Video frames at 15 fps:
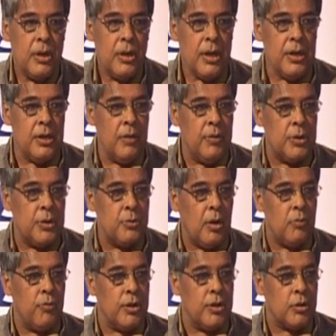
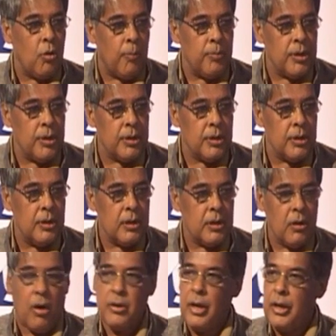Individual with community,
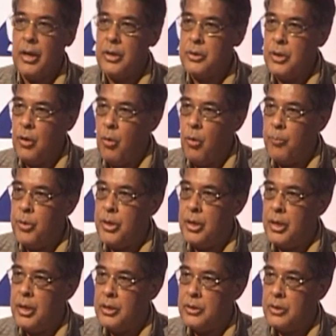not against the
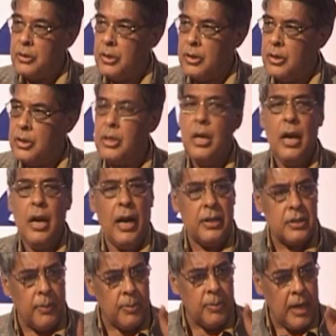community necessarily, and
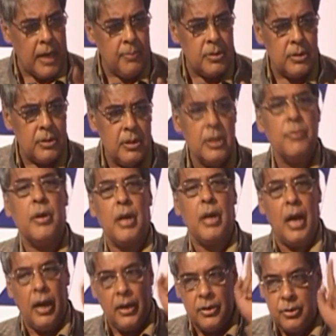sometimes even
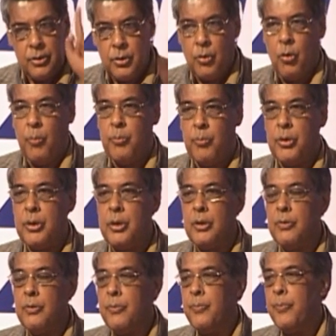against the community.
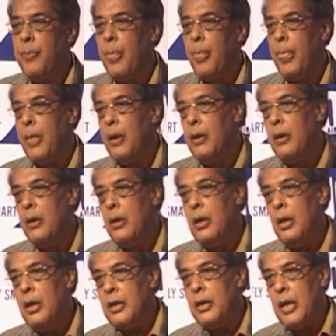
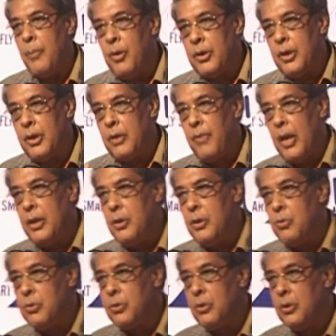Democratic
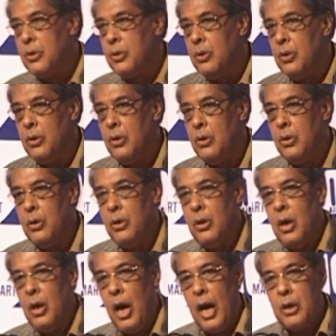values
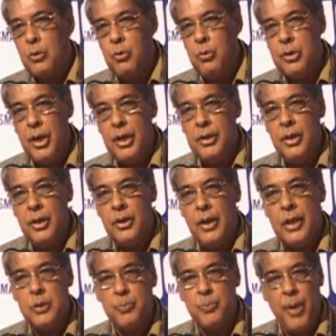are rooted in
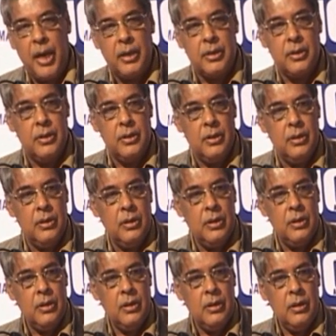respect
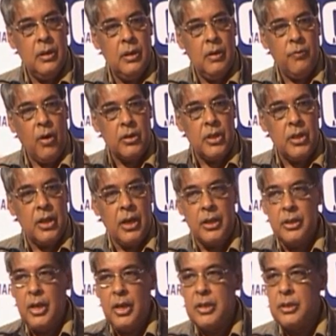for the
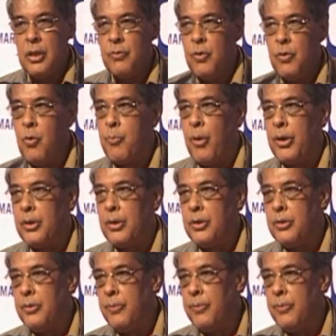contesting viewpoint.